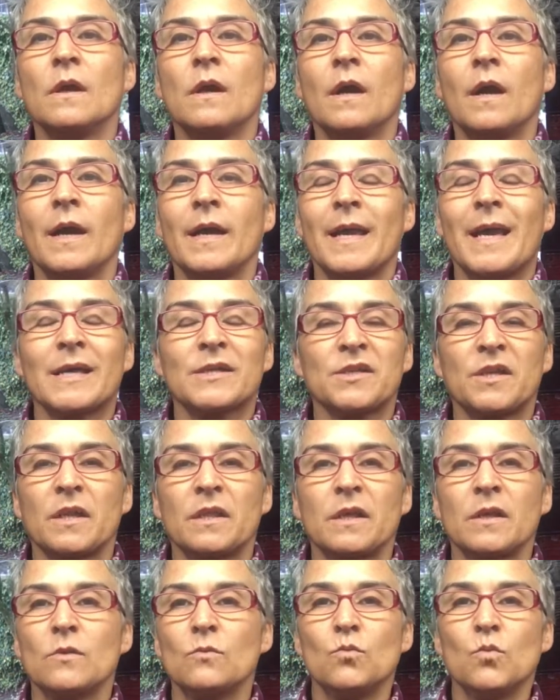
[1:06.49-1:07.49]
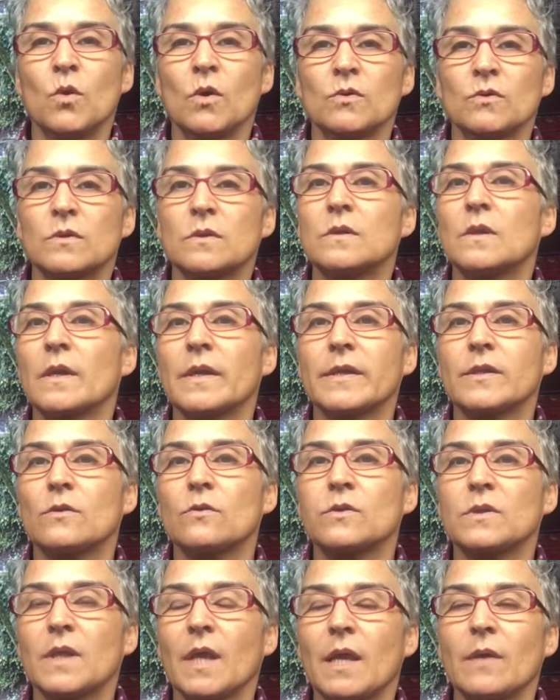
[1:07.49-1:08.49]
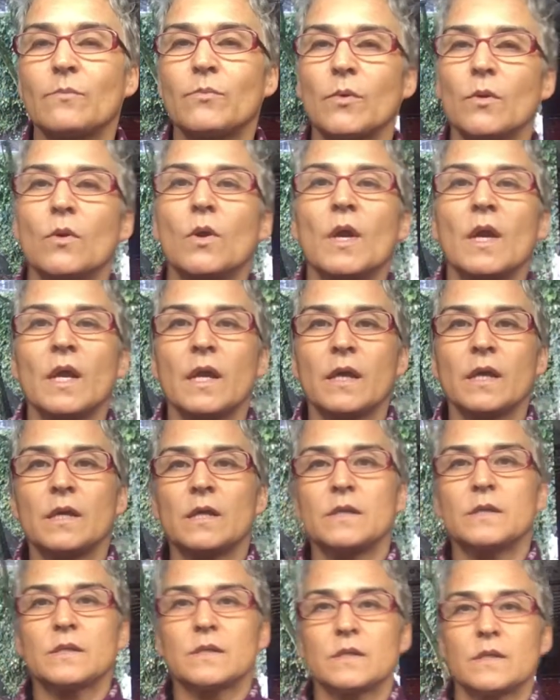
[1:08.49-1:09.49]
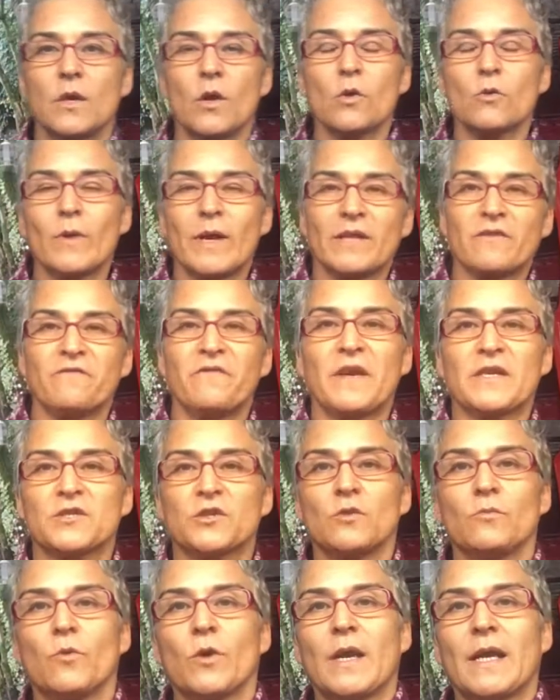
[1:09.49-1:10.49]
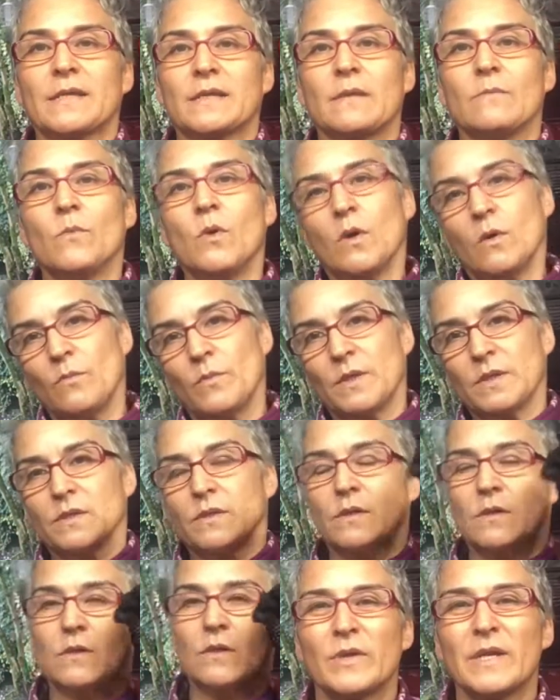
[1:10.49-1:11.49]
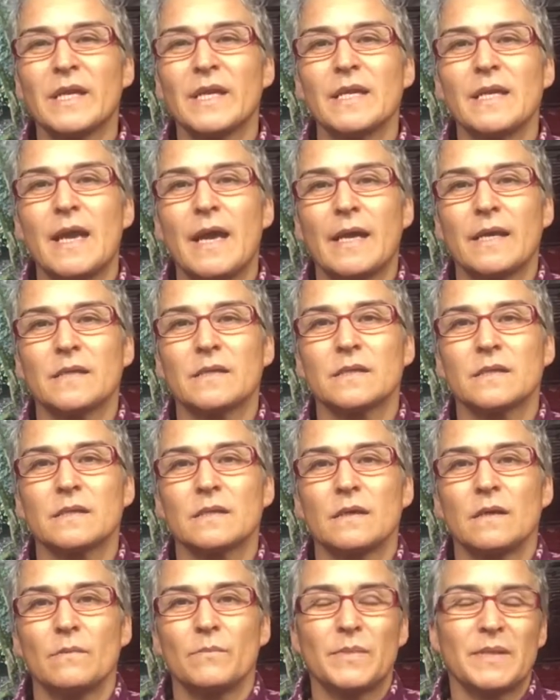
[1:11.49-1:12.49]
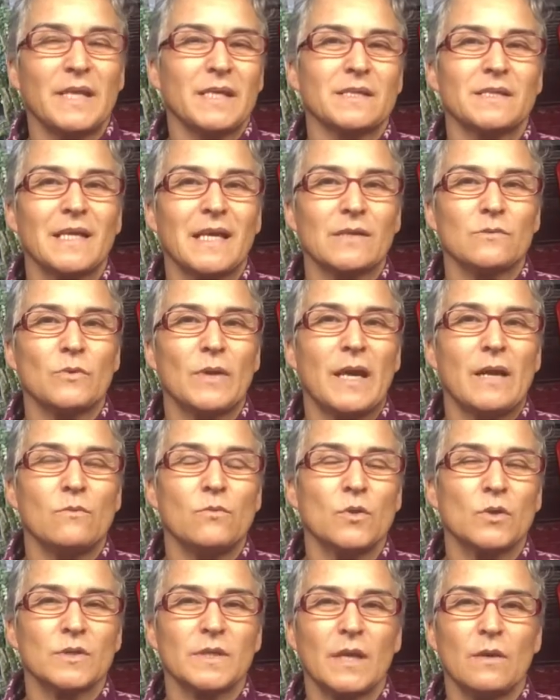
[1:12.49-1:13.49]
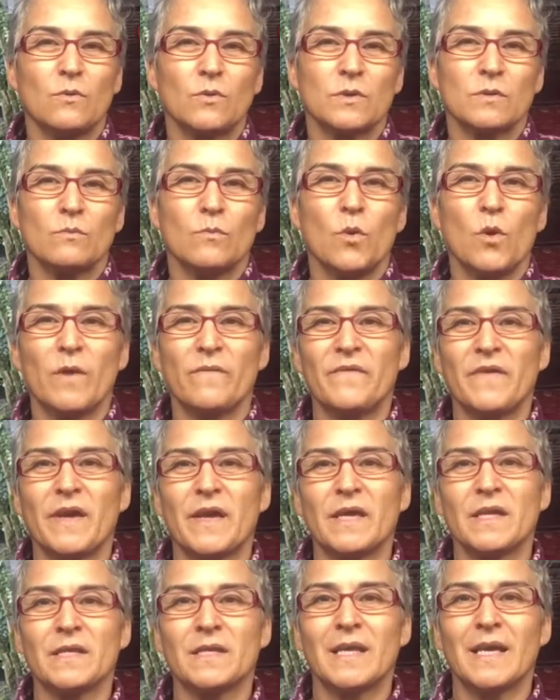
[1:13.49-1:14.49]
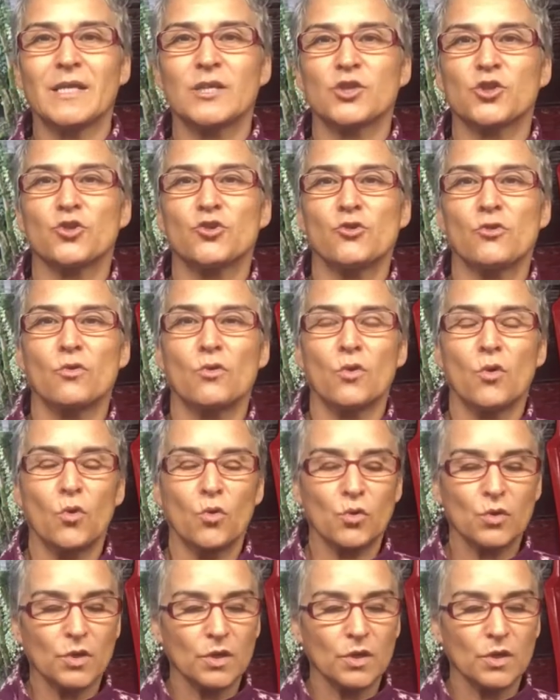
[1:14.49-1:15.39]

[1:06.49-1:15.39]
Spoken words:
I actually didn't want the little table. They're quite fashionable at the moment, really nice, but that's not what I want. I want more of an industrial look.